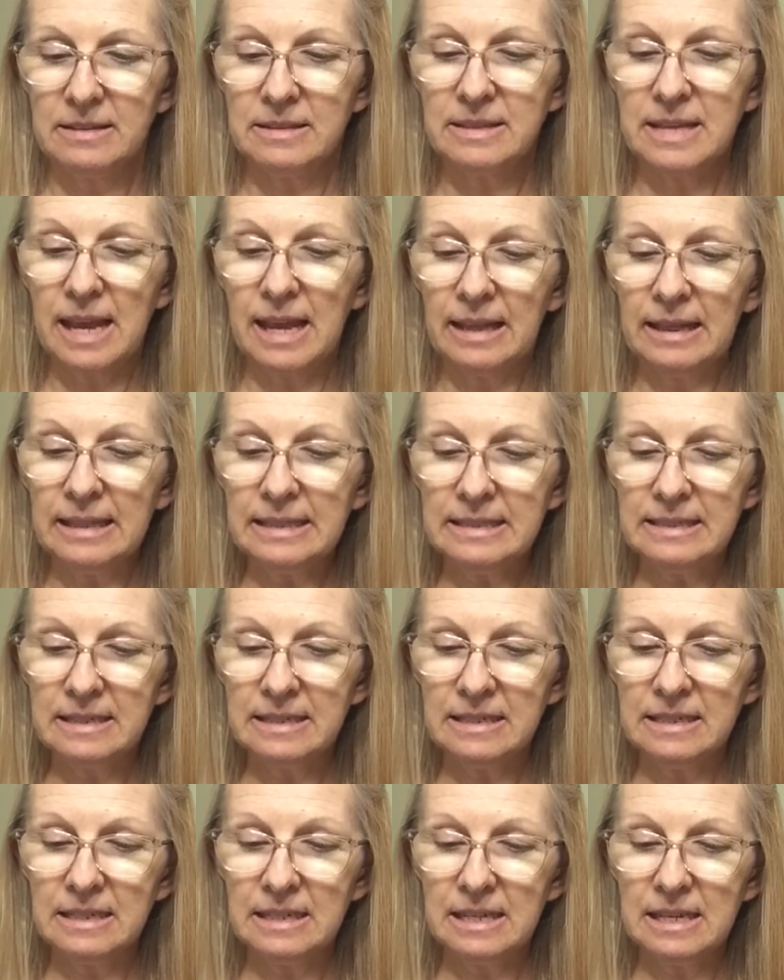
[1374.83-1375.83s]
Stanley
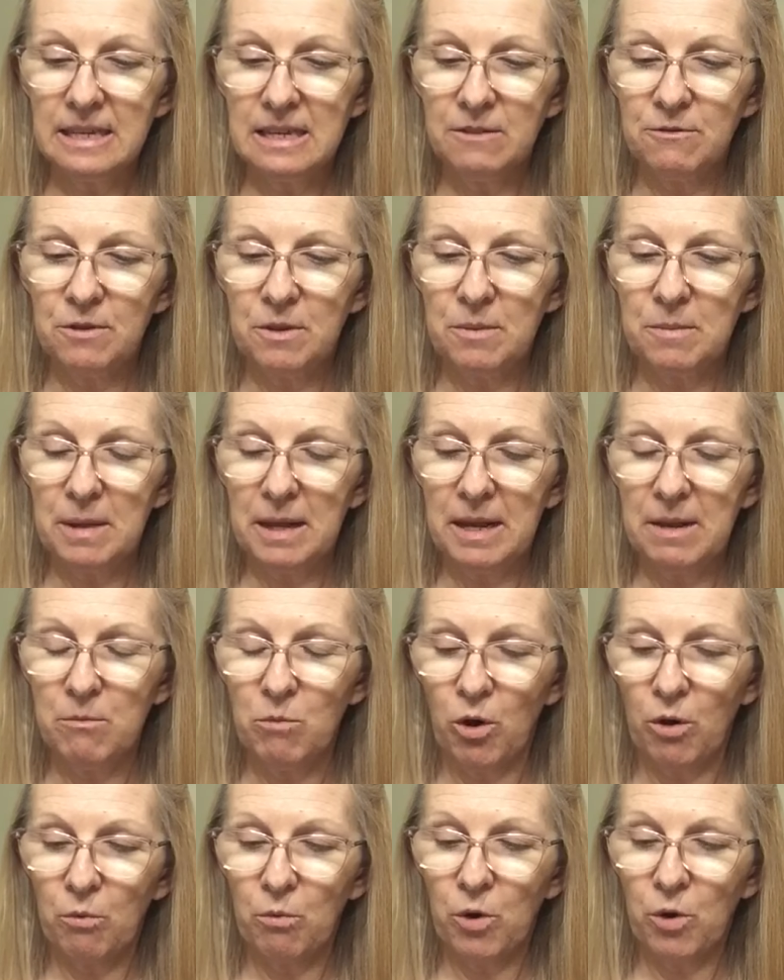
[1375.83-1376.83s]
didn't give him any
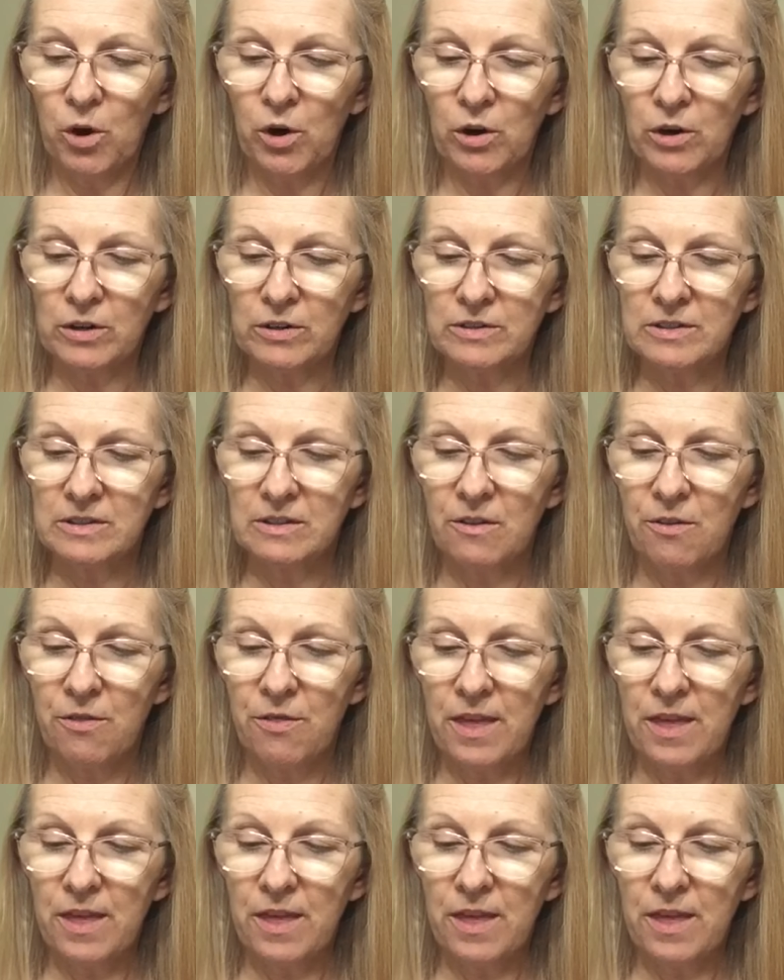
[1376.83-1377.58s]
more words,